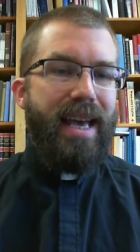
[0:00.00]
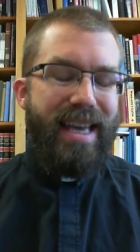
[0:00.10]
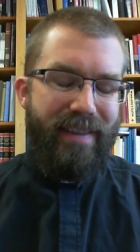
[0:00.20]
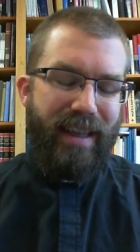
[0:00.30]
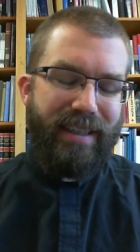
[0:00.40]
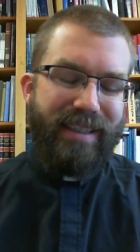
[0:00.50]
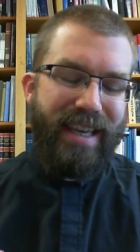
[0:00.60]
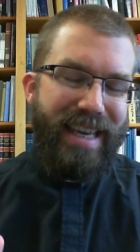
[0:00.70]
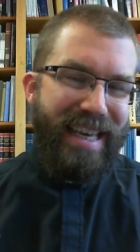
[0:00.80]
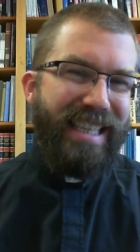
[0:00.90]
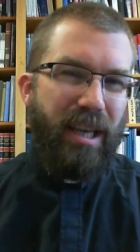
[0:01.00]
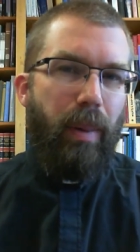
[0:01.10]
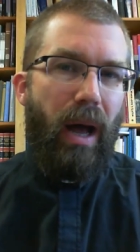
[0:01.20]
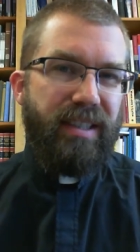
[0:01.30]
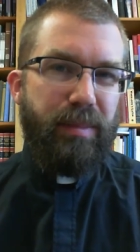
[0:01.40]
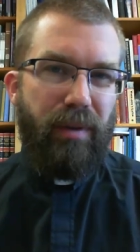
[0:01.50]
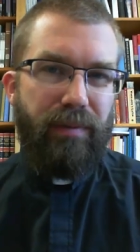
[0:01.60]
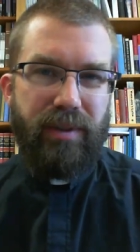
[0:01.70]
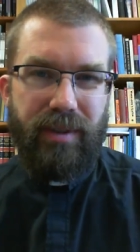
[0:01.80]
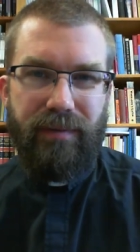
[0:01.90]
and that's is it possible
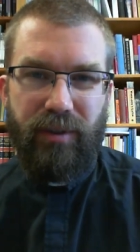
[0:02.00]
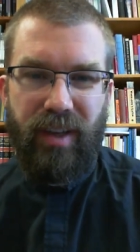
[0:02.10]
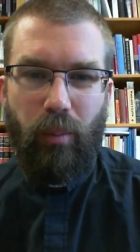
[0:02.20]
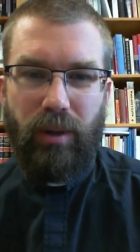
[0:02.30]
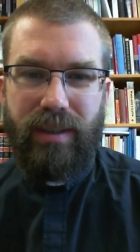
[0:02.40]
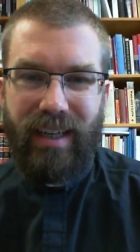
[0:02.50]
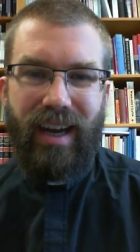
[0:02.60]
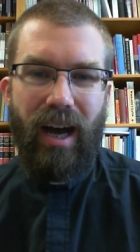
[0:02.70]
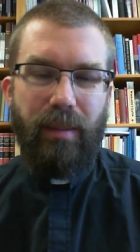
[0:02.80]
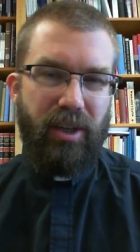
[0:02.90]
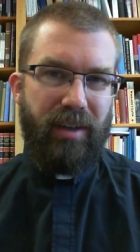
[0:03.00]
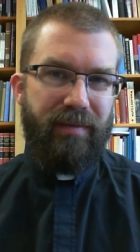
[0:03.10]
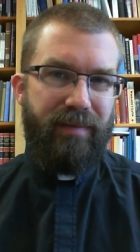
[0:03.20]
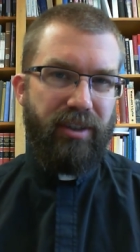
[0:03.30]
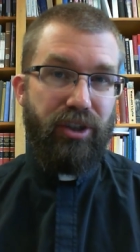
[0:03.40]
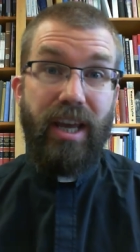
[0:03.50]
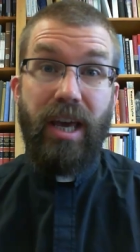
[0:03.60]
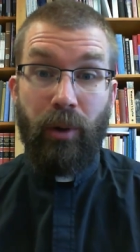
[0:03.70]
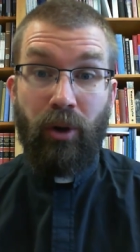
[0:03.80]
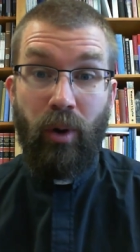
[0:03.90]
for someone to come to confession
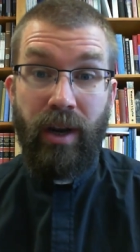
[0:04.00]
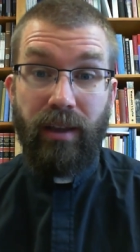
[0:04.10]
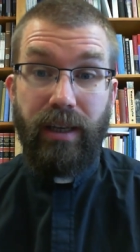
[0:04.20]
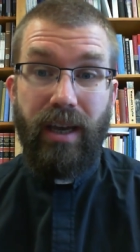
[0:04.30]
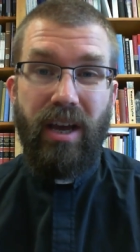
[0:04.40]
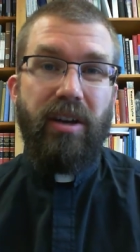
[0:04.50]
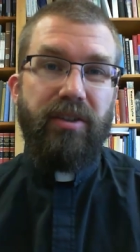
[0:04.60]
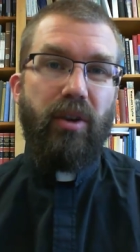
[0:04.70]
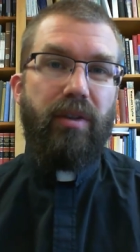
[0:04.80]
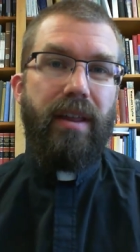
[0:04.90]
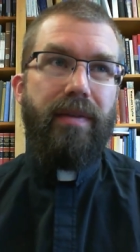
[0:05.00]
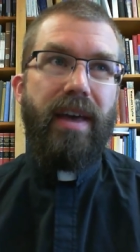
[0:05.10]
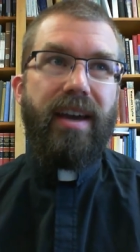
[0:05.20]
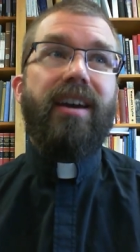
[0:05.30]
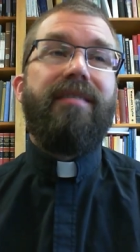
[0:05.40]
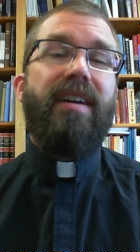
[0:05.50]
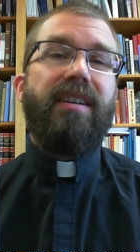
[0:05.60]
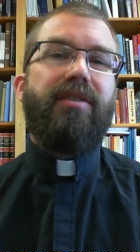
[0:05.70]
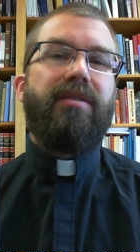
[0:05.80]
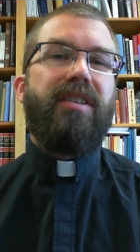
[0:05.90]
hypocritically, so that they can
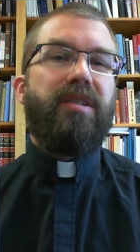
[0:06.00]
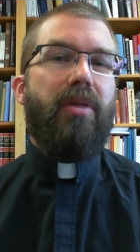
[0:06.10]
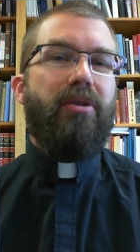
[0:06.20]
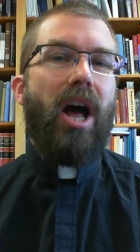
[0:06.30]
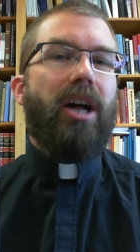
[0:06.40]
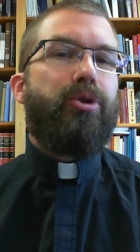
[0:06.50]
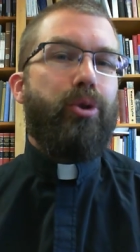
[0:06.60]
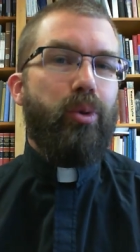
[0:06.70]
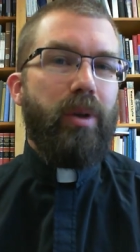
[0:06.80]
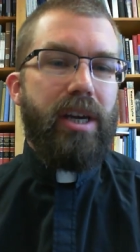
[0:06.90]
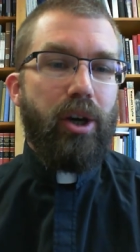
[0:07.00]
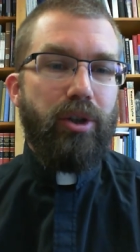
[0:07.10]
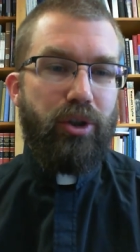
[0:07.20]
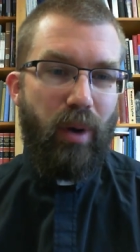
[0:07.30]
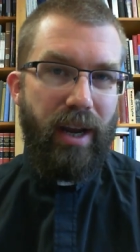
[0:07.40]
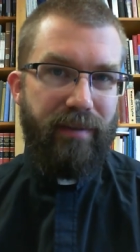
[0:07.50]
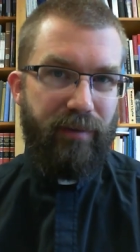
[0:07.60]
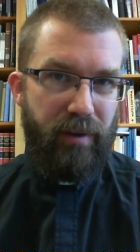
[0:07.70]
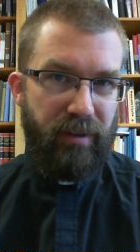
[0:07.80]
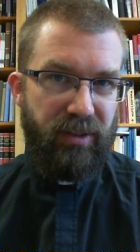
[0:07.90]
confess their sins, but they're not truly contrite
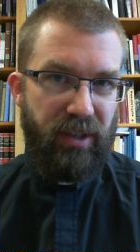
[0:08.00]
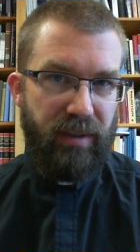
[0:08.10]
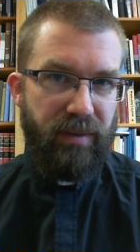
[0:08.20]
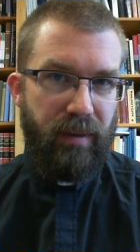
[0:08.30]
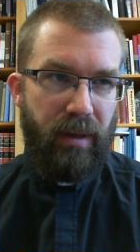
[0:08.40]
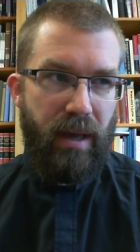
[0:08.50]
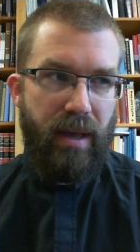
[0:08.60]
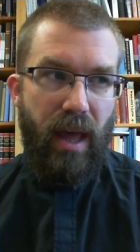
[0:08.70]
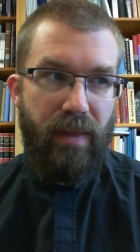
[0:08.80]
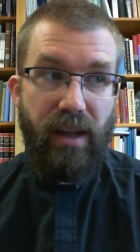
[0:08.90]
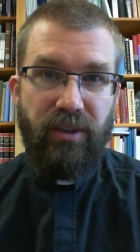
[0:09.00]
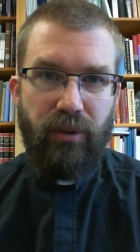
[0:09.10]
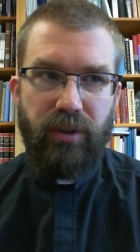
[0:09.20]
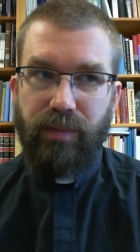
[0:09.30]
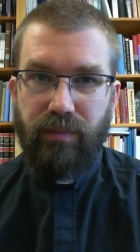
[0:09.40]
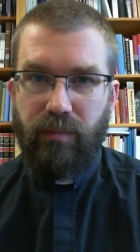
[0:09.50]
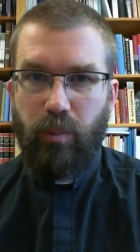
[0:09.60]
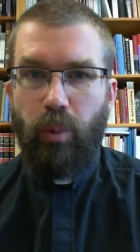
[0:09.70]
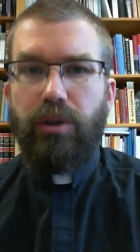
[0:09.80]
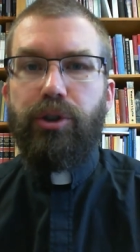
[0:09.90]
for their sins? And the answer is,
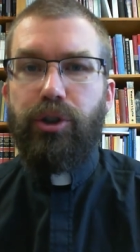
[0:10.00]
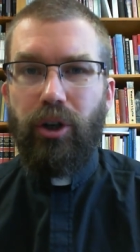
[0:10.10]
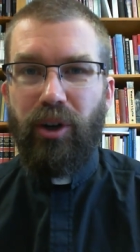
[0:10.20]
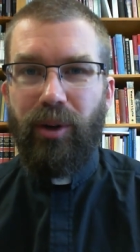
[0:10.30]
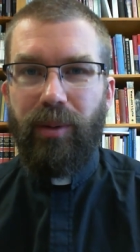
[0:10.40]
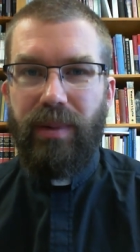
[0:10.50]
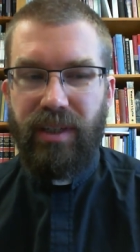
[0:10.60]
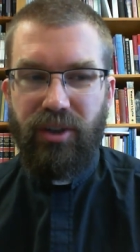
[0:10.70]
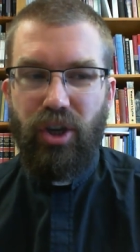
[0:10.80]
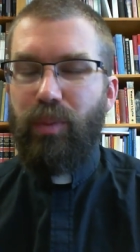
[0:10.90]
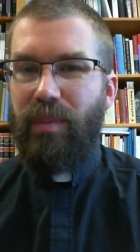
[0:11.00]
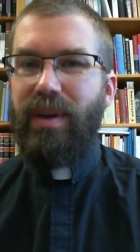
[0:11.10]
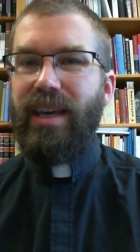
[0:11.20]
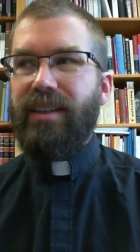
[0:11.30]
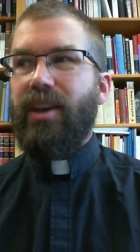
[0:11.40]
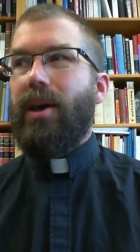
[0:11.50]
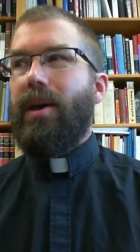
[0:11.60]
well, sure, because human beings,